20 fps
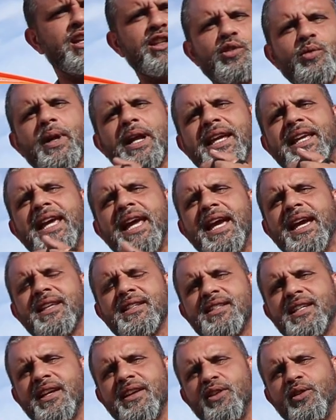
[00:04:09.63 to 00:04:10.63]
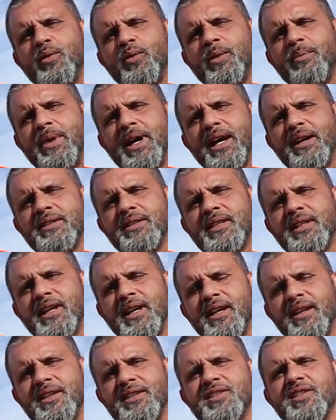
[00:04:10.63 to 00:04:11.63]
So what I can tell you about
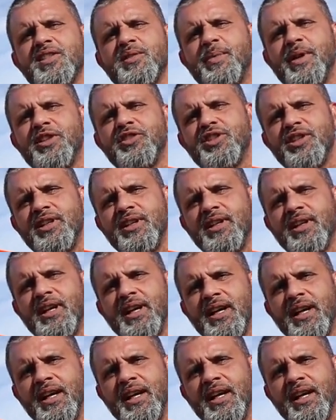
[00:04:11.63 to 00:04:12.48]
the suspension